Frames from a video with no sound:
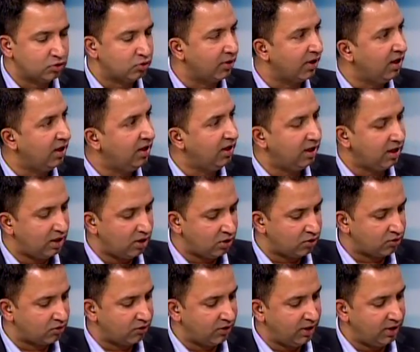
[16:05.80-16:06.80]
So India,
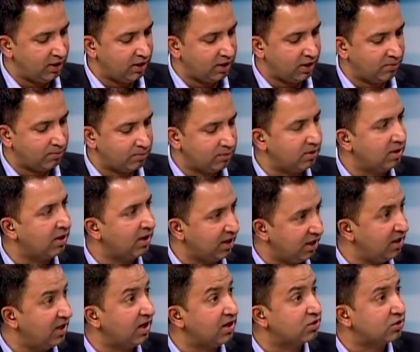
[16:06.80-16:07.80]
Australia,
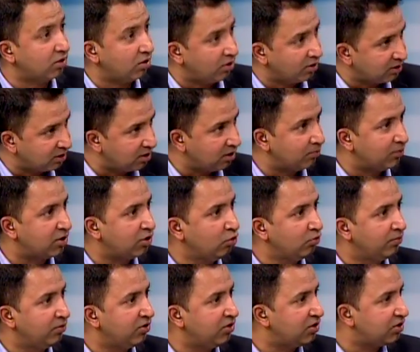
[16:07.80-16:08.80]
India is on the #2
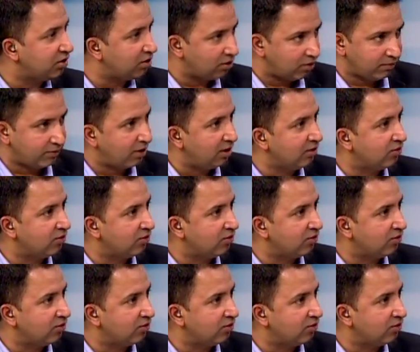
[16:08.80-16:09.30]
position of all